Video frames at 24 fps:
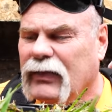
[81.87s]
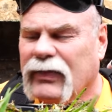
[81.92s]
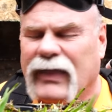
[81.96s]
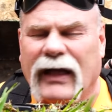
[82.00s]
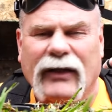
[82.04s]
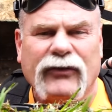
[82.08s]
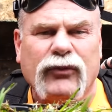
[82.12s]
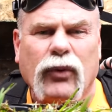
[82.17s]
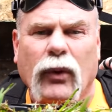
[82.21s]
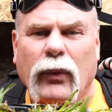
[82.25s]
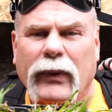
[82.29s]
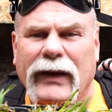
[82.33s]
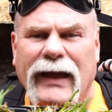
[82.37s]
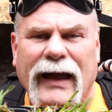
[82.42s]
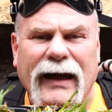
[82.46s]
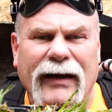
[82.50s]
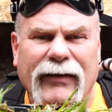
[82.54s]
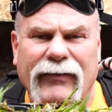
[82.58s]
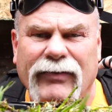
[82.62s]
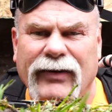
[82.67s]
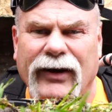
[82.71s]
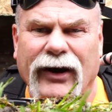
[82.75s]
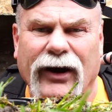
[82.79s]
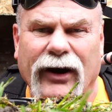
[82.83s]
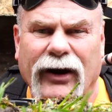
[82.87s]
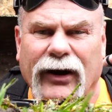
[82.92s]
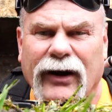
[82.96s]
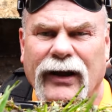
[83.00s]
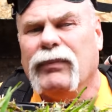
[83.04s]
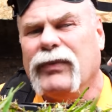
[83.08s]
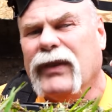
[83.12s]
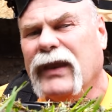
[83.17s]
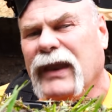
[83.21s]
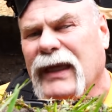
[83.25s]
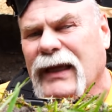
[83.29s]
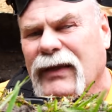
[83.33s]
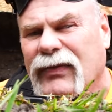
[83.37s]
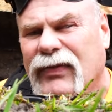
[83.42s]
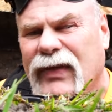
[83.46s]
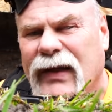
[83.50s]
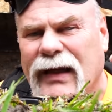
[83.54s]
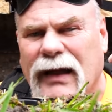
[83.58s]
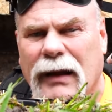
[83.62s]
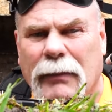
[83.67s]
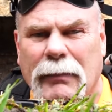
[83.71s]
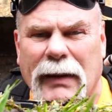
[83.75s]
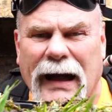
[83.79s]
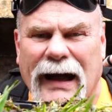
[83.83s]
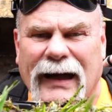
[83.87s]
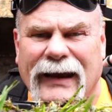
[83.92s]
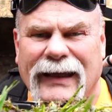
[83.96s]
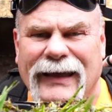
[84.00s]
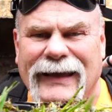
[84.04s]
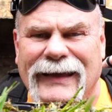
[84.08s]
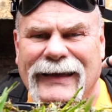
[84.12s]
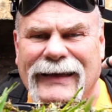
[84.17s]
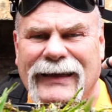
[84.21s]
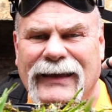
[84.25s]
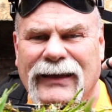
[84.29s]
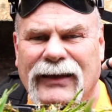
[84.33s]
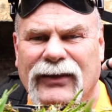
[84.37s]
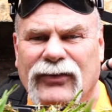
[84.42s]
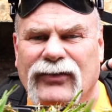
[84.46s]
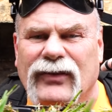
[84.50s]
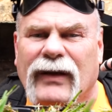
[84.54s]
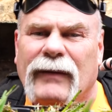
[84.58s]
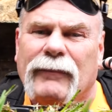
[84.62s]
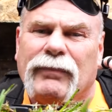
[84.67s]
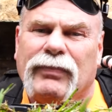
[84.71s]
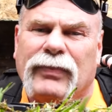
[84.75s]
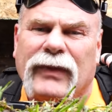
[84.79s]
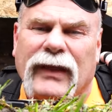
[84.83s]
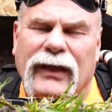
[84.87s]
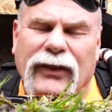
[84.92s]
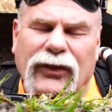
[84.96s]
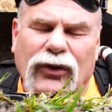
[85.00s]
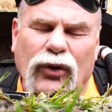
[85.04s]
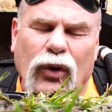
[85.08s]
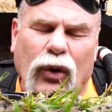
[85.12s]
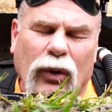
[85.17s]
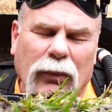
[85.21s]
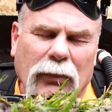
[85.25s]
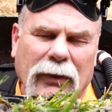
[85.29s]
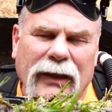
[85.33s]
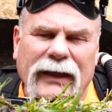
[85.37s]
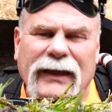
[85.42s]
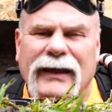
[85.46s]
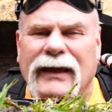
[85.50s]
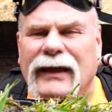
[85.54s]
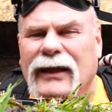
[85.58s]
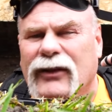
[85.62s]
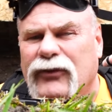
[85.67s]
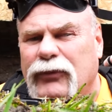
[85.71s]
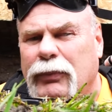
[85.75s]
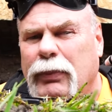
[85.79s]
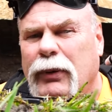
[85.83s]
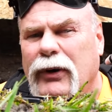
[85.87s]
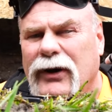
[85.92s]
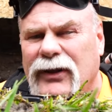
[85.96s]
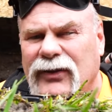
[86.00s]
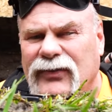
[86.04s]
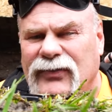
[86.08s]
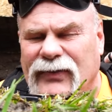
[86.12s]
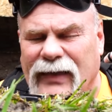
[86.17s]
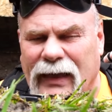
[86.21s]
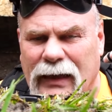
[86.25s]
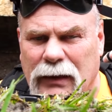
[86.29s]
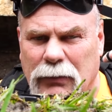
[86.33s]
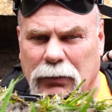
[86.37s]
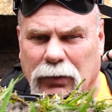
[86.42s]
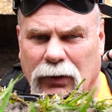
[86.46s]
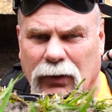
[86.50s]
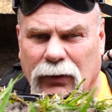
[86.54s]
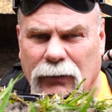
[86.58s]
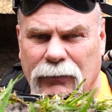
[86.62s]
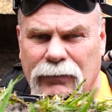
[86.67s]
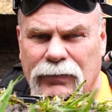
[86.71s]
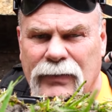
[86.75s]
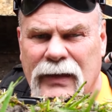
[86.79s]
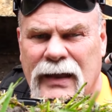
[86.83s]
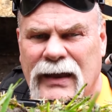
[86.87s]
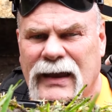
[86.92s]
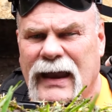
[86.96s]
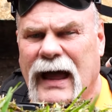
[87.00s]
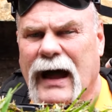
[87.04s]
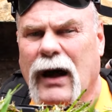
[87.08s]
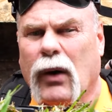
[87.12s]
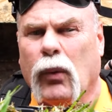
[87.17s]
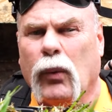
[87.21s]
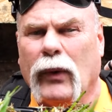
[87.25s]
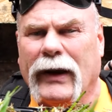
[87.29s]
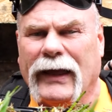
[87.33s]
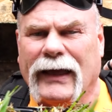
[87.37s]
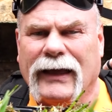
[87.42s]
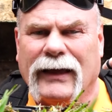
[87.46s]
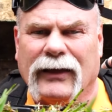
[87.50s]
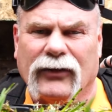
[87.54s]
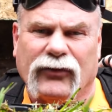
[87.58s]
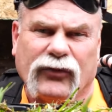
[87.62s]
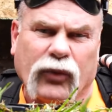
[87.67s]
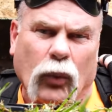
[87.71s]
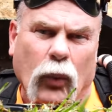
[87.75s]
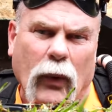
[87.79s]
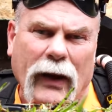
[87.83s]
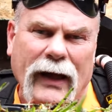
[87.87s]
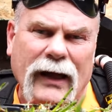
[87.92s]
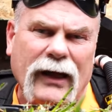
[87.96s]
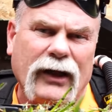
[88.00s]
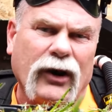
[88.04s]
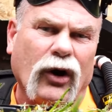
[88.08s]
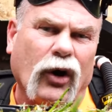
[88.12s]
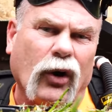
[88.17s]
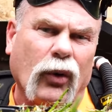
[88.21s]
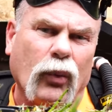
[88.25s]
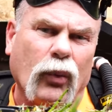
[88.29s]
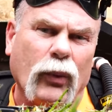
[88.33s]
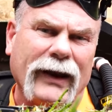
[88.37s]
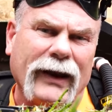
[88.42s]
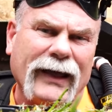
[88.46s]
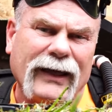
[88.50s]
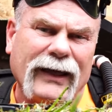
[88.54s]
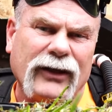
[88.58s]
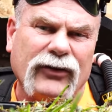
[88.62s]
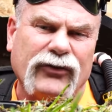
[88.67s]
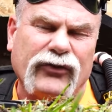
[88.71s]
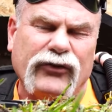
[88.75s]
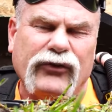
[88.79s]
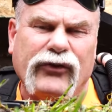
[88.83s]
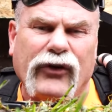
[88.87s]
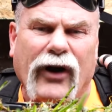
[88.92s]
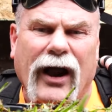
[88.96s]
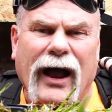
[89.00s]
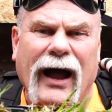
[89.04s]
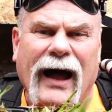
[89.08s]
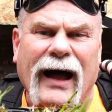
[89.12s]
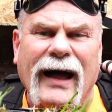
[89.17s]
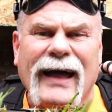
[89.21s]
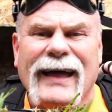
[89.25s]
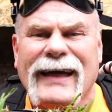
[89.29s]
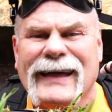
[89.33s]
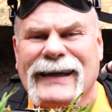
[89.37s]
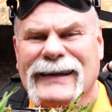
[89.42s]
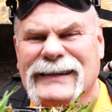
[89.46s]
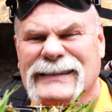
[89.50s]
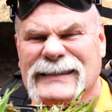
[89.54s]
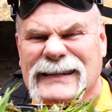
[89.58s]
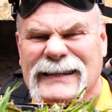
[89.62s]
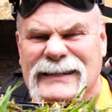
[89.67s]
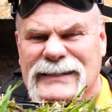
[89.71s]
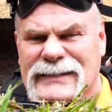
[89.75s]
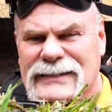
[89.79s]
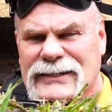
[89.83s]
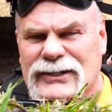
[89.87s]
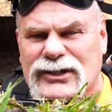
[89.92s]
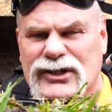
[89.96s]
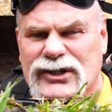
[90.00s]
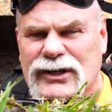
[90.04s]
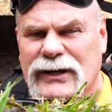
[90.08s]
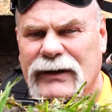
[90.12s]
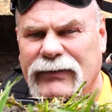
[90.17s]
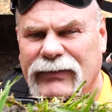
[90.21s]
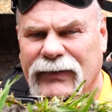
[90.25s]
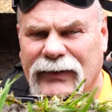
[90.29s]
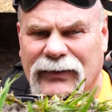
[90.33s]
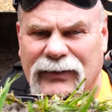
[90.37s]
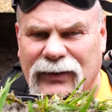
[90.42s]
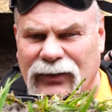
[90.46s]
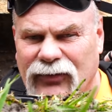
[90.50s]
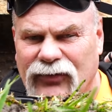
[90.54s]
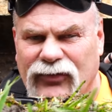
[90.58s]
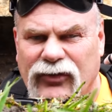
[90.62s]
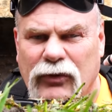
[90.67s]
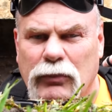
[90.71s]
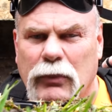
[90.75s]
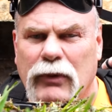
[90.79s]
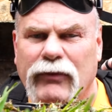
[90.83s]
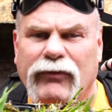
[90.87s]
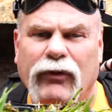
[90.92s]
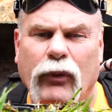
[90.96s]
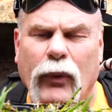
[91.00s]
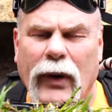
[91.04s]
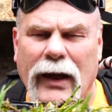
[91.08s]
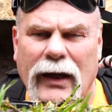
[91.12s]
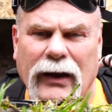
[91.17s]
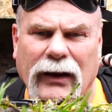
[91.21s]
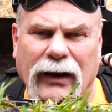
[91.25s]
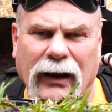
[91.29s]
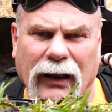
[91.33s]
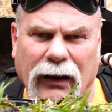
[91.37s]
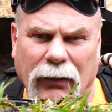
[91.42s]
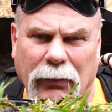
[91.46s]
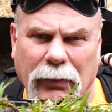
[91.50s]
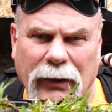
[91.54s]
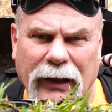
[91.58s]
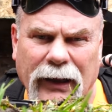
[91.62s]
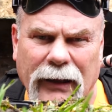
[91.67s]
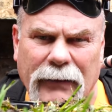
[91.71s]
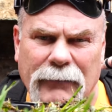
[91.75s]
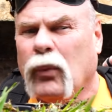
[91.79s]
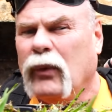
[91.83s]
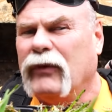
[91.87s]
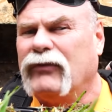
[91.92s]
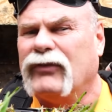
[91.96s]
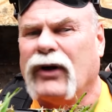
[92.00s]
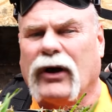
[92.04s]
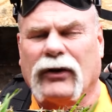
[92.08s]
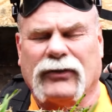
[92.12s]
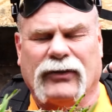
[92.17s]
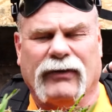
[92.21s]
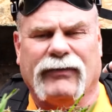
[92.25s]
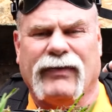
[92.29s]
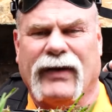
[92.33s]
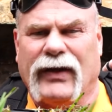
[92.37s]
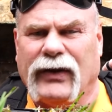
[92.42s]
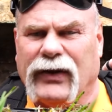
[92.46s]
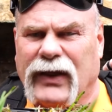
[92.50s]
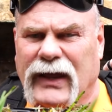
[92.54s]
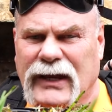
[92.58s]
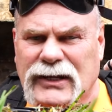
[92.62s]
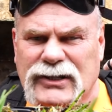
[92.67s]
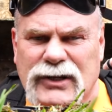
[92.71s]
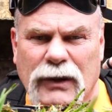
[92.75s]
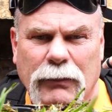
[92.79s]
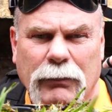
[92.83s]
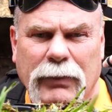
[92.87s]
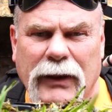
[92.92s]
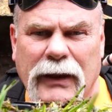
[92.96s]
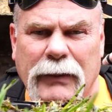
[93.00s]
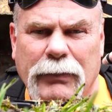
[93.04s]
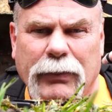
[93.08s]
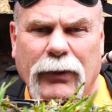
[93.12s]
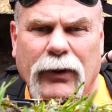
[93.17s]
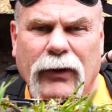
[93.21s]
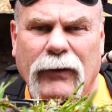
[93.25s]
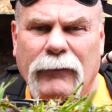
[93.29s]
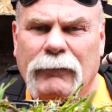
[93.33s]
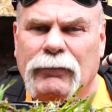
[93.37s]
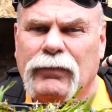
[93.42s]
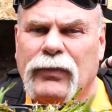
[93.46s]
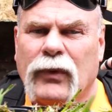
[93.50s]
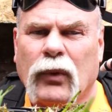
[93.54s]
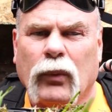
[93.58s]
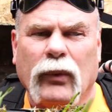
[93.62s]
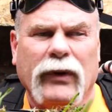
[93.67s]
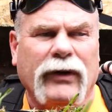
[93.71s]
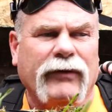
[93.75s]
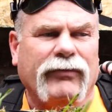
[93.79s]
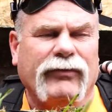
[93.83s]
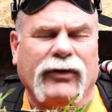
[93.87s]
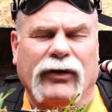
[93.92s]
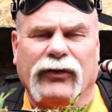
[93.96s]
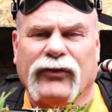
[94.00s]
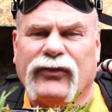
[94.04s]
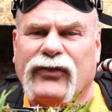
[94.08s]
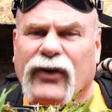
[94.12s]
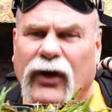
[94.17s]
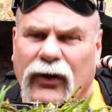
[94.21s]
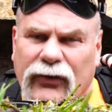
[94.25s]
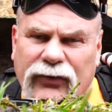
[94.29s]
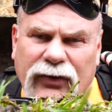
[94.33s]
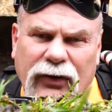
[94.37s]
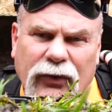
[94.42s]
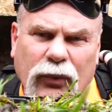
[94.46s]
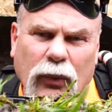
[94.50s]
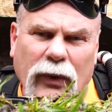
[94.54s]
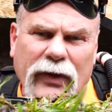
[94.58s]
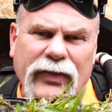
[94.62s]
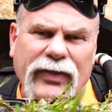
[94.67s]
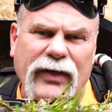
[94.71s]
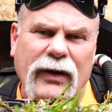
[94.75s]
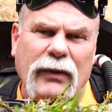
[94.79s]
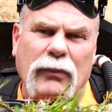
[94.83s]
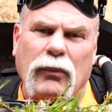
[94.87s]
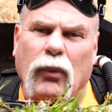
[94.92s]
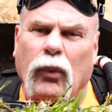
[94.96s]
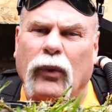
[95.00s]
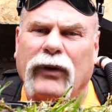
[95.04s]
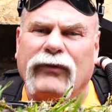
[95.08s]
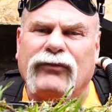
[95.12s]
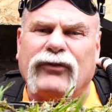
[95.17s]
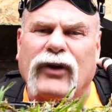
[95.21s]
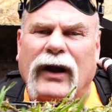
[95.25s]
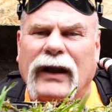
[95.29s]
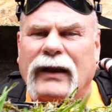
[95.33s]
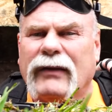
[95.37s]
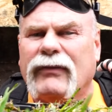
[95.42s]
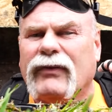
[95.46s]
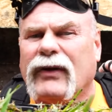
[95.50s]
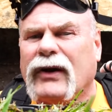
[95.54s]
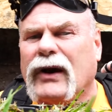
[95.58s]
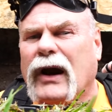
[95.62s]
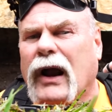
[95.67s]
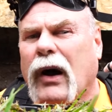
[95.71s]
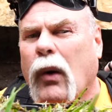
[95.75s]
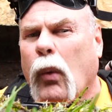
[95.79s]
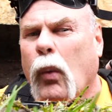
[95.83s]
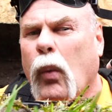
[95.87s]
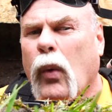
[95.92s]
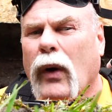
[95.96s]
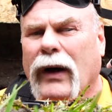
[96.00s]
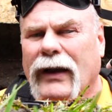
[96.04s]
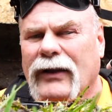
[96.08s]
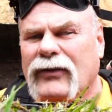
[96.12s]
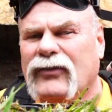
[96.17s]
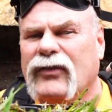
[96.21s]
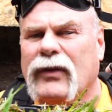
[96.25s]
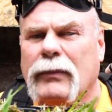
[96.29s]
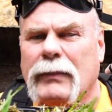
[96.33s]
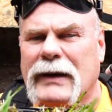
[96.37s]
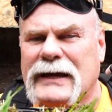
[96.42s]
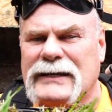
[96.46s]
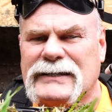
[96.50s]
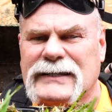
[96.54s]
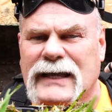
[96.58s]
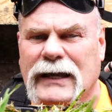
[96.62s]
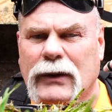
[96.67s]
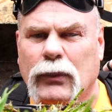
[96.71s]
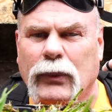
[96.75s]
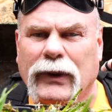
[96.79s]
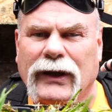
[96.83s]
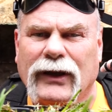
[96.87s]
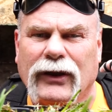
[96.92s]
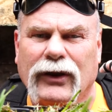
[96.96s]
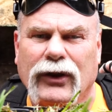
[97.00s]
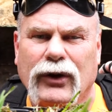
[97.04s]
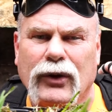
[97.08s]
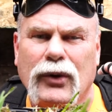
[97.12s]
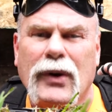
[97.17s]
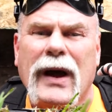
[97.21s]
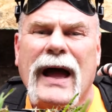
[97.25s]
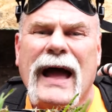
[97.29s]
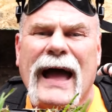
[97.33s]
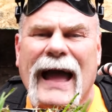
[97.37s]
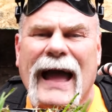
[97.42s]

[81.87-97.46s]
That's what we have here. The neat thing about it is normally it's pretty stable. Now, when it gets wet or when it gets dry, it tends to shift, it tends to move around a little bit. We've talked to foundation people, we've consulted with them, we've tried to figure out what is the best thing we can do